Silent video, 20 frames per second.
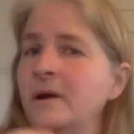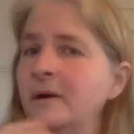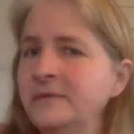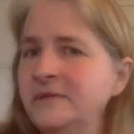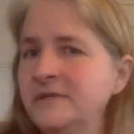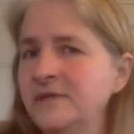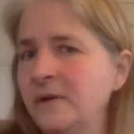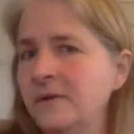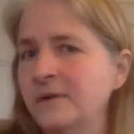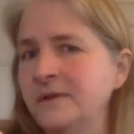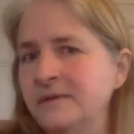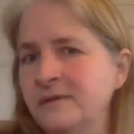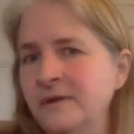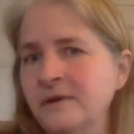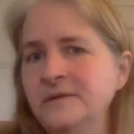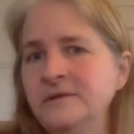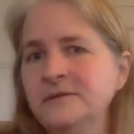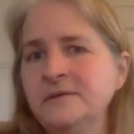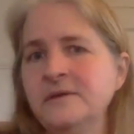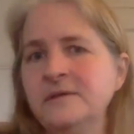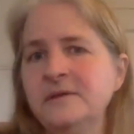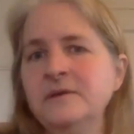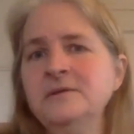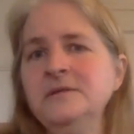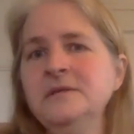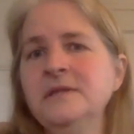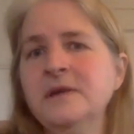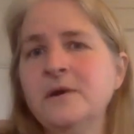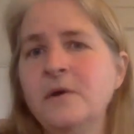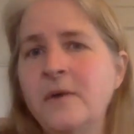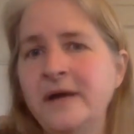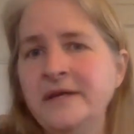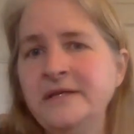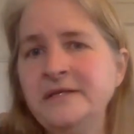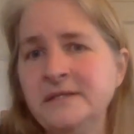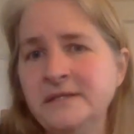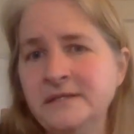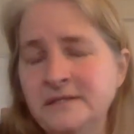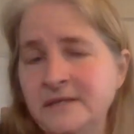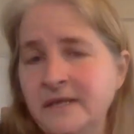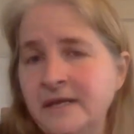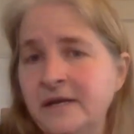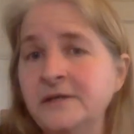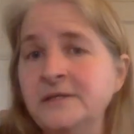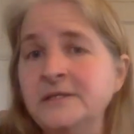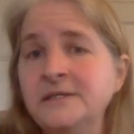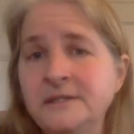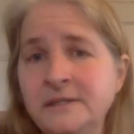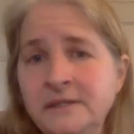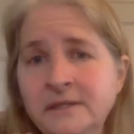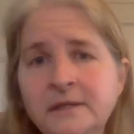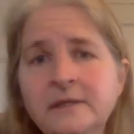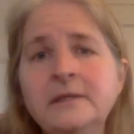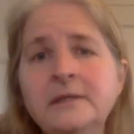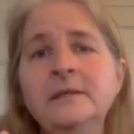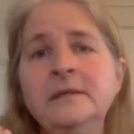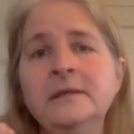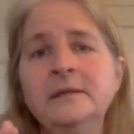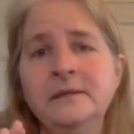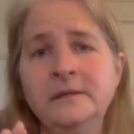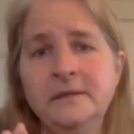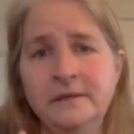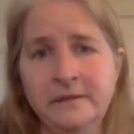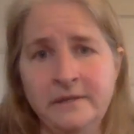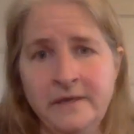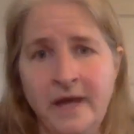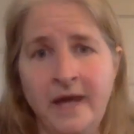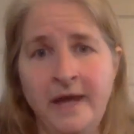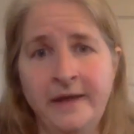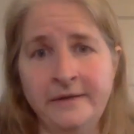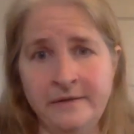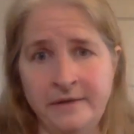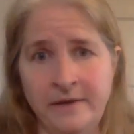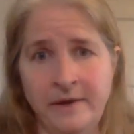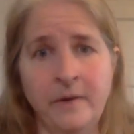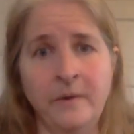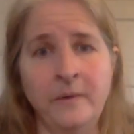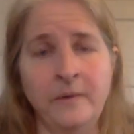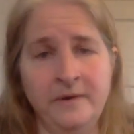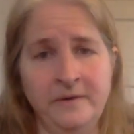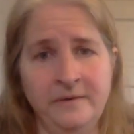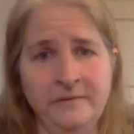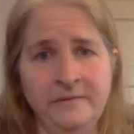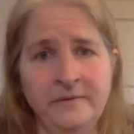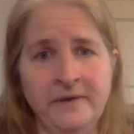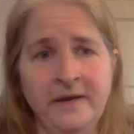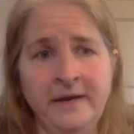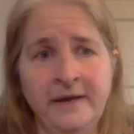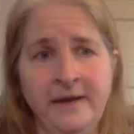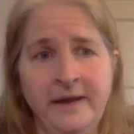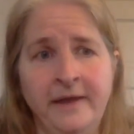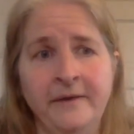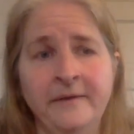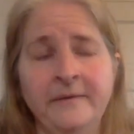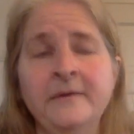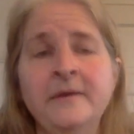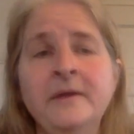So those are the questions that are still not known right now.